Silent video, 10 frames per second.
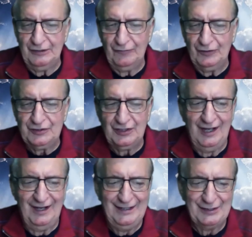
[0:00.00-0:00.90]
of the first
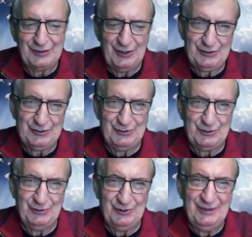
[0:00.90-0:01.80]
line is also
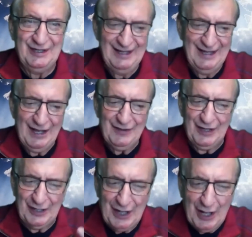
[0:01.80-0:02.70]
true,
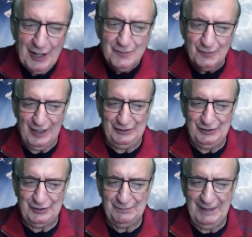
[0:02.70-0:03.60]
that an
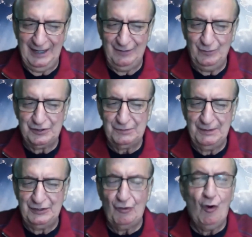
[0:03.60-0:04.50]
unrighteous man will
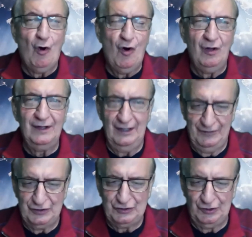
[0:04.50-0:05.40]
spend all of
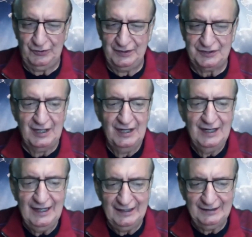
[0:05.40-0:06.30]
his children's
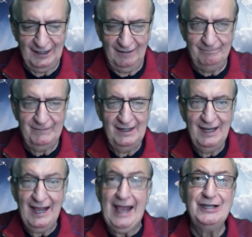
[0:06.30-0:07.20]
income
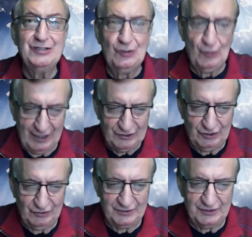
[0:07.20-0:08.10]
and his
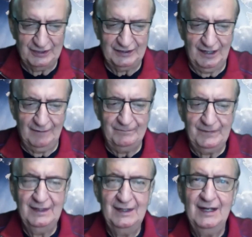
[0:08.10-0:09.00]
grandchildren's income.
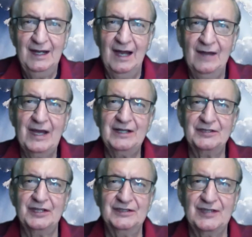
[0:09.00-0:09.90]
And that
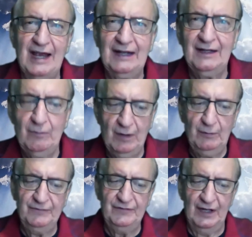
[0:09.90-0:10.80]
is exactly
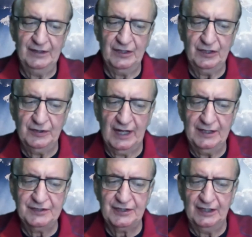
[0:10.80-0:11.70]
what we've done in the
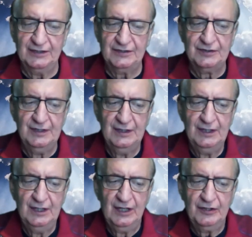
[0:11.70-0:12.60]
United States.
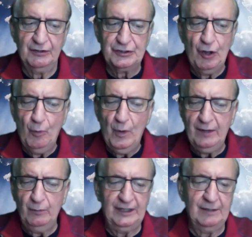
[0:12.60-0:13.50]
There is no
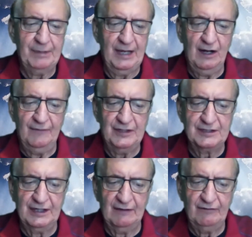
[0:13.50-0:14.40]
way we can pay off
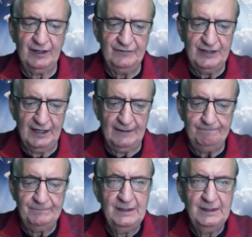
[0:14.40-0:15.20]
this level of debt.